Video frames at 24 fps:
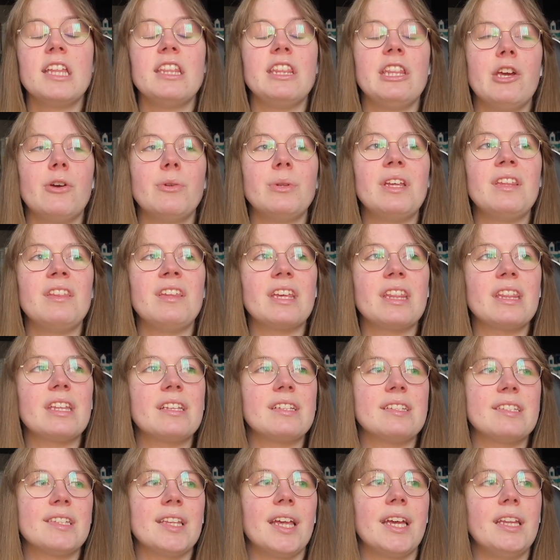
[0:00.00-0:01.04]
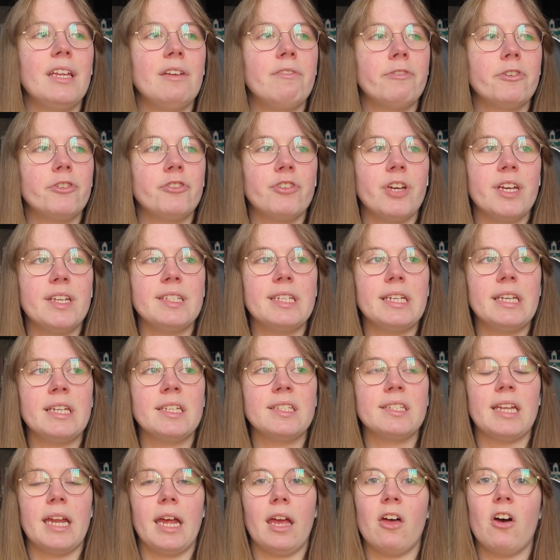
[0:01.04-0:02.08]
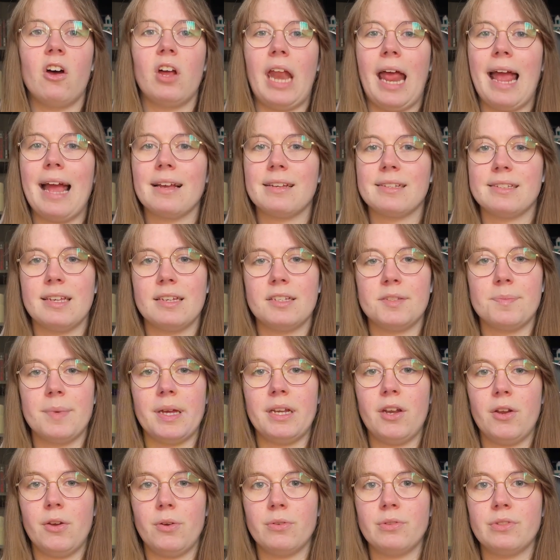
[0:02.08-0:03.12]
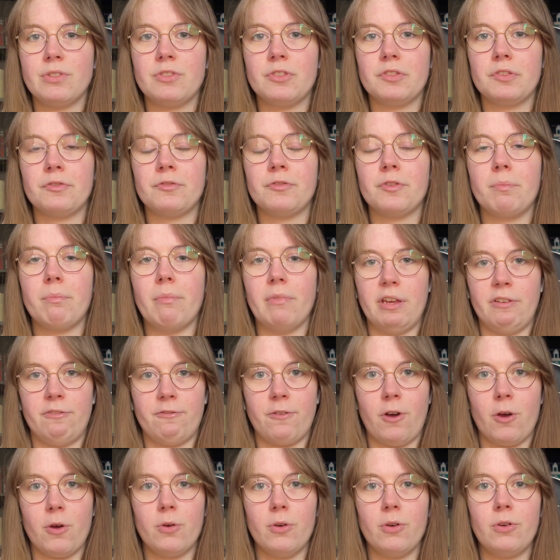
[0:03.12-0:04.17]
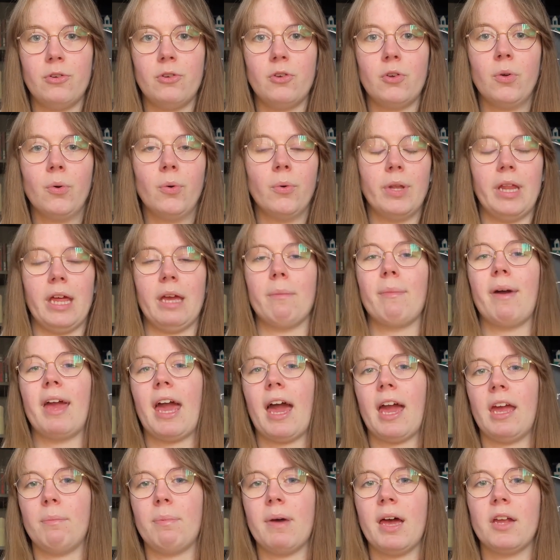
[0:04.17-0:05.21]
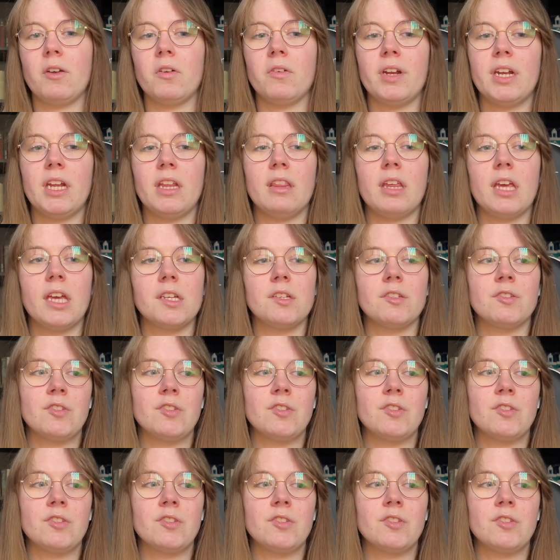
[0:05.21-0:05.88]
The only thing that's slightly frustrating is that I can't access my notes from my phone or like my iPad or anything,